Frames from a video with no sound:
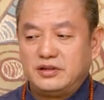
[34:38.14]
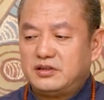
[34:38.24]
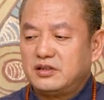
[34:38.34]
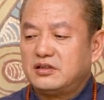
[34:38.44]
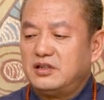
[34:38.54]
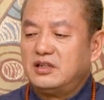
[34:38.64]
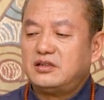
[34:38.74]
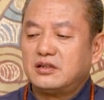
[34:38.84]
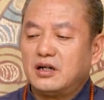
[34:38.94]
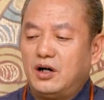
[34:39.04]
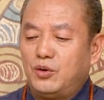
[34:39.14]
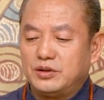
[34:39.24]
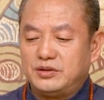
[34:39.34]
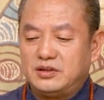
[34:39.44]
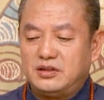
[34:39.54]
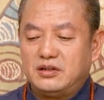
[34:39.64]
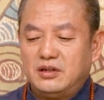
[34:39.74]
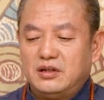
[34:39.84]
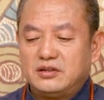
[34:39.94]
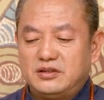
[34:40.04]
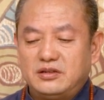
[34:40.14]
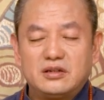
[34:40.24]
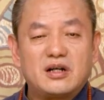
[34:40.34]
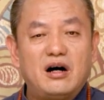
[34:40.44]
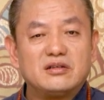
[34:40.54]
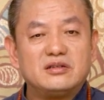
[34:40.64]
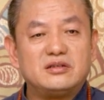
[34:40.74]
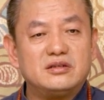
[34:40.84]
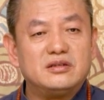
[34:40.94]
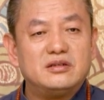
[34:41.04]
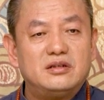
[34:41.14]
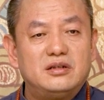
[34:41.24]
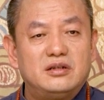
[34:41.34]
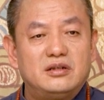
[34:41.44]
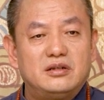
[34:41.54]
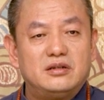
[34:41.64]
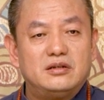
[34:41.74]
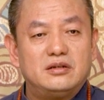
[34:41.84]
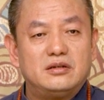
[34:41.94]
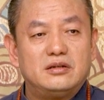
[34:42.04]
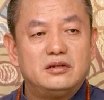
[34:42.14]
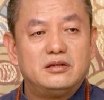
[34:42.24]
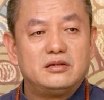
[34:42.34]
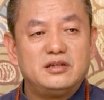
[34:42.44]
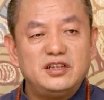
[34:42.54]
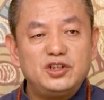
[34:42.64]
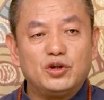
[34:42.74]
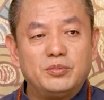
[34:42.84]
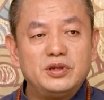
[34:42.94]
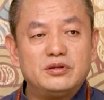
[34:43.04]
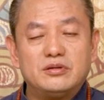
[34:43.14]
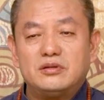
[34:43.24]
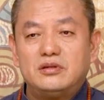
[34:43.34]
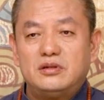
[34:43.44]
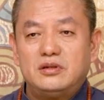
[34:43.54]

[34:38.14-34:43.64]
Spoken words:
In life, it's more important to work hard and be dedicated to your responsibility.